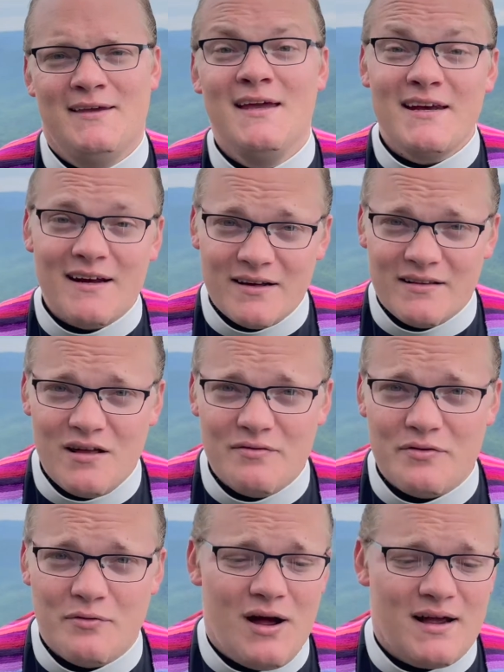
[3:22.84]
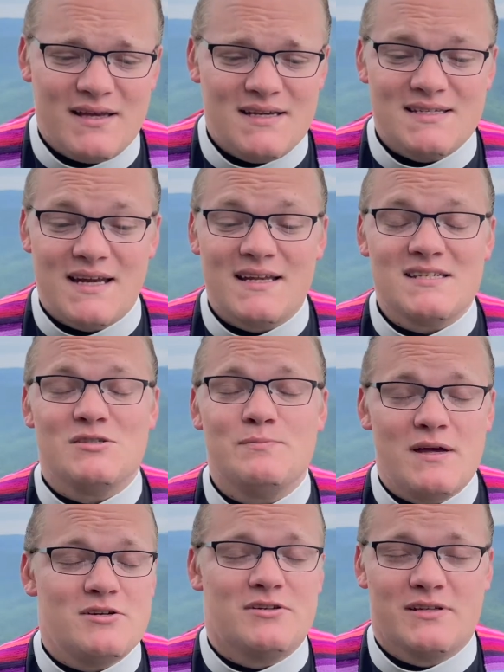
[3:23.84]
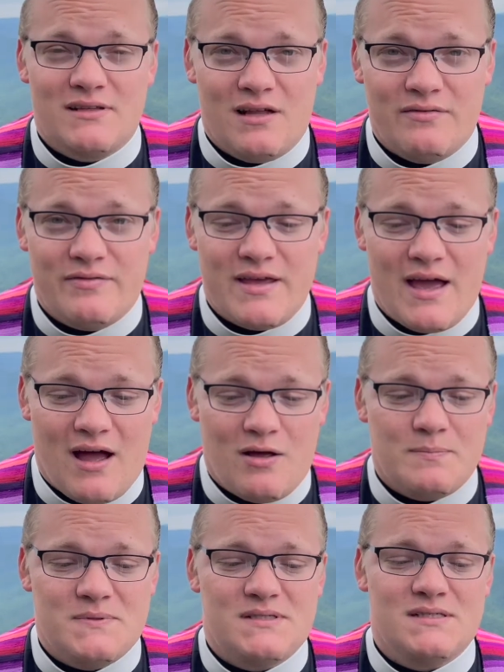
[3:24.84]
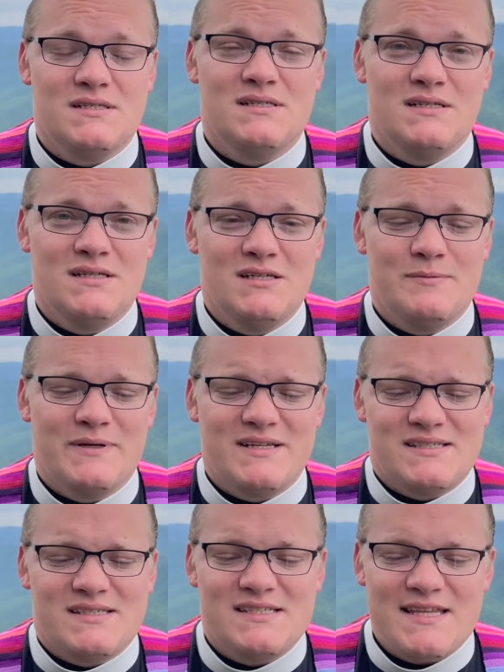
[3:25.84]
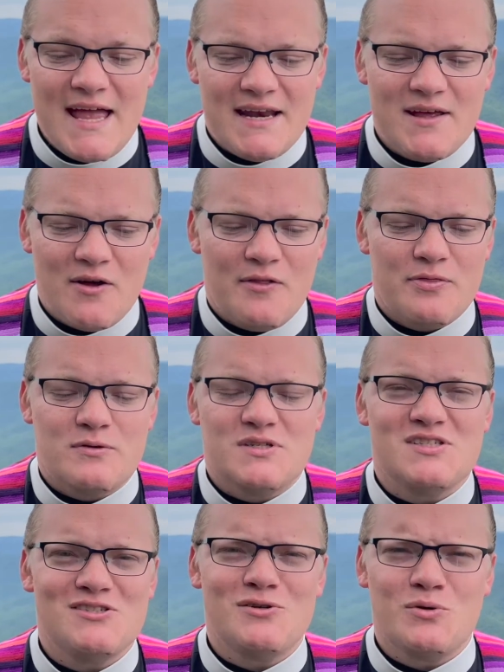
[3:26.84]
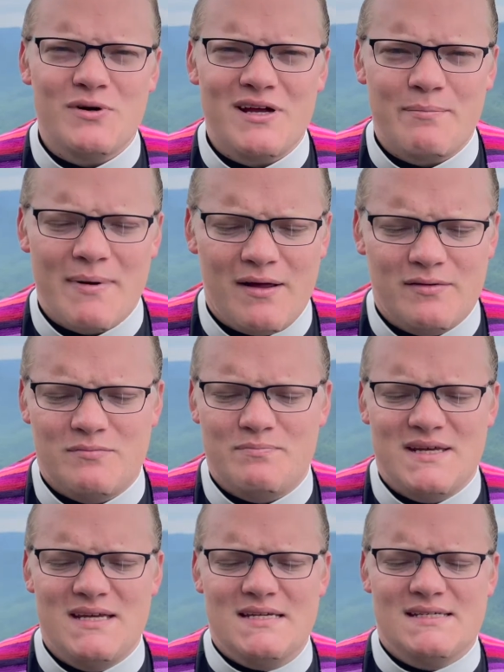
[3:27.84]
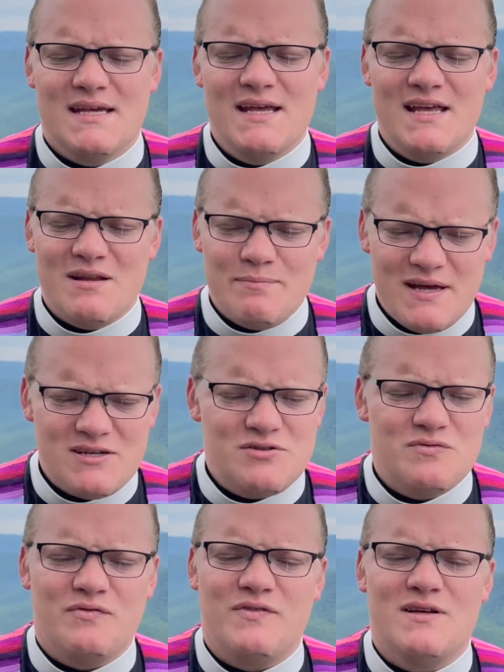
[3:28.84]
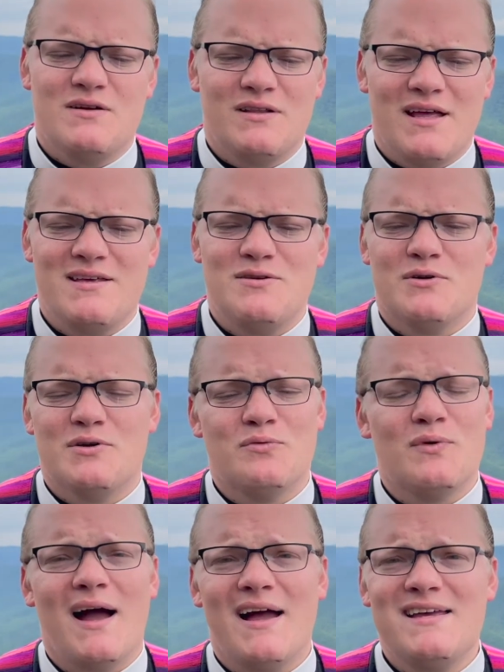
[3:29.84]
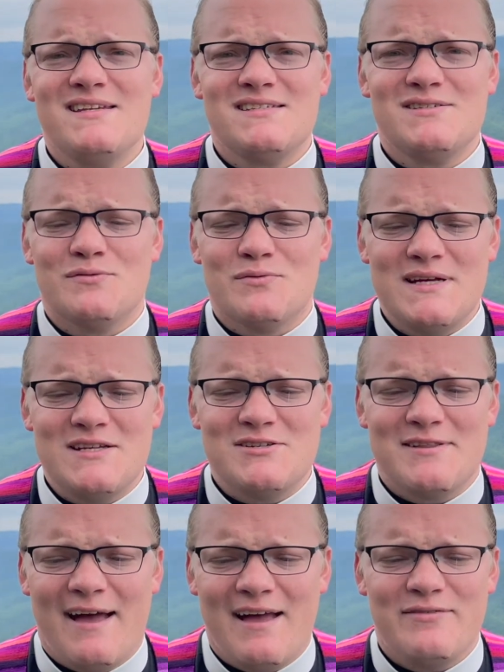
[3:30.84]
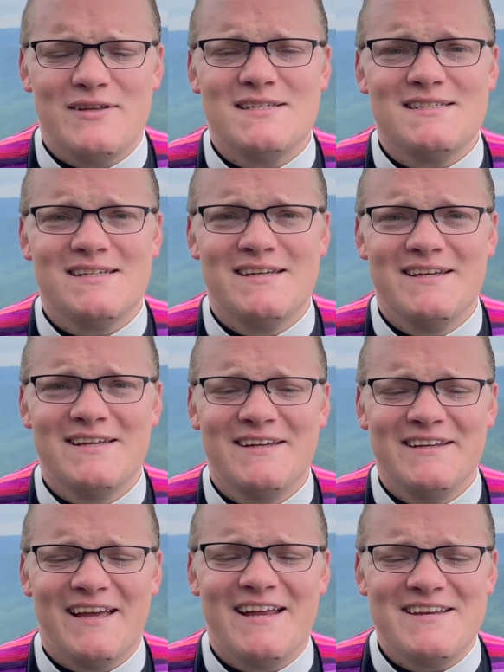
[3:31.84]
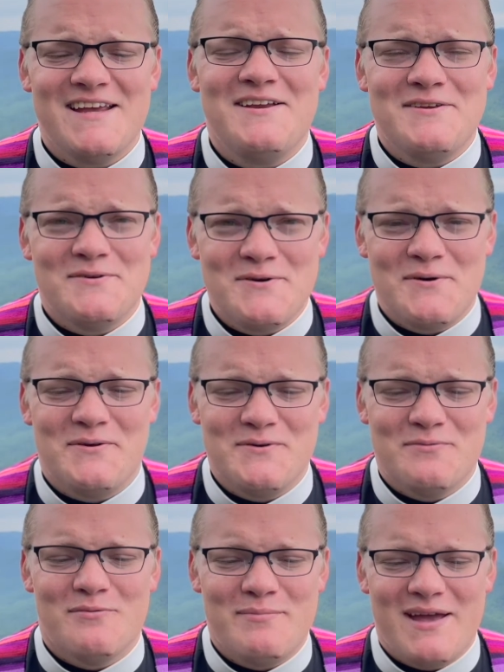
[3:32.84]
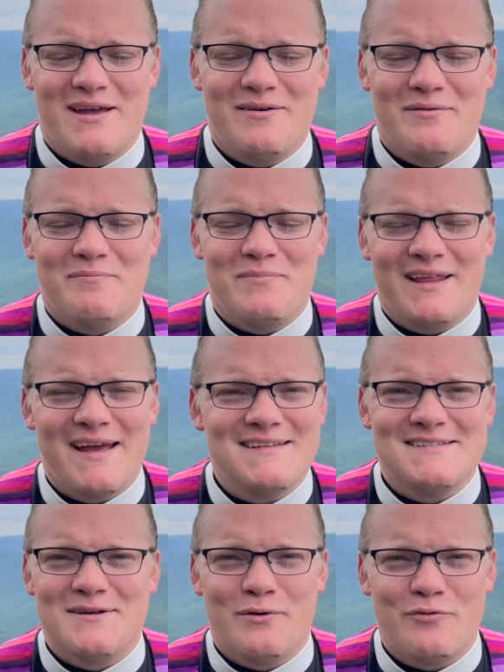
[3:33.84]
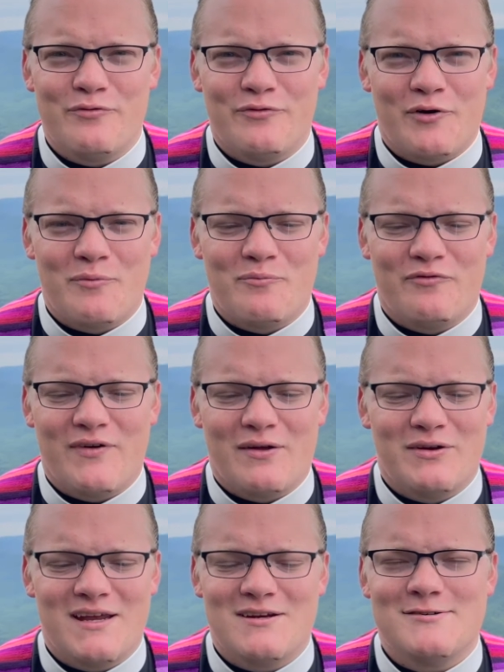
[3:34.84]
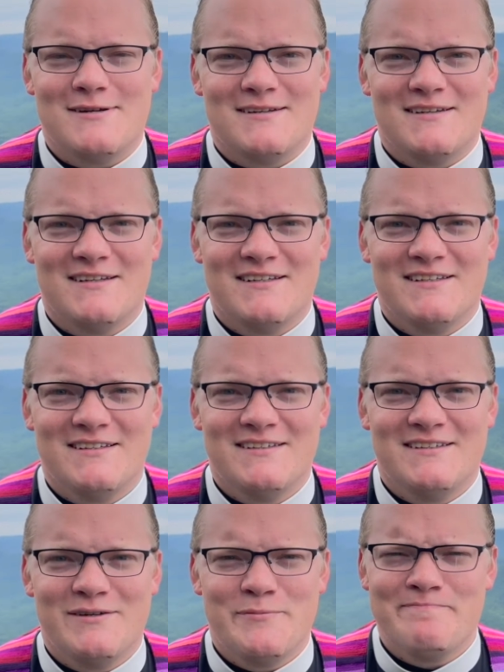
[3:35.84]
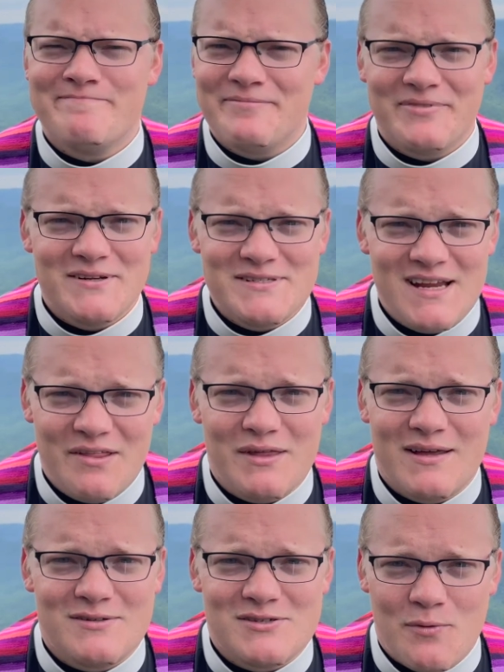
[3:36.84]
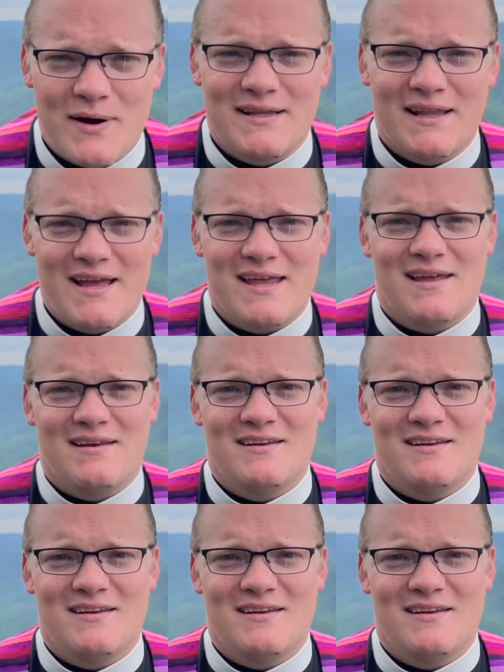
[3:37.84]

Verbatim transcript: Now, I love the Rockies and especially love the Alps because standing on those soaring mountain peaks, it makes you feel like you can rise to reach the heavens, and yet you know you remain planted on a firm foundation. There's nothing else quite like it.